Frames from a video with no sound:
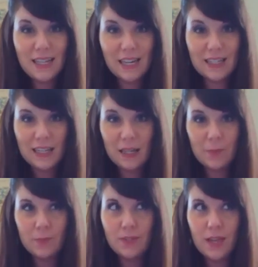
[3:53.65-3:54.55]
T and
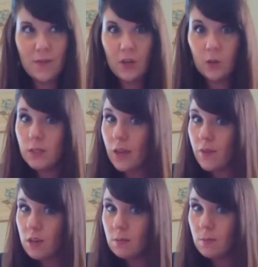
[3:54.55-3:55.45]
Tim
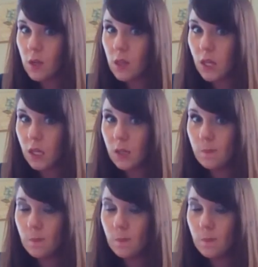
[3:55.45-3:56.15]
707, I think,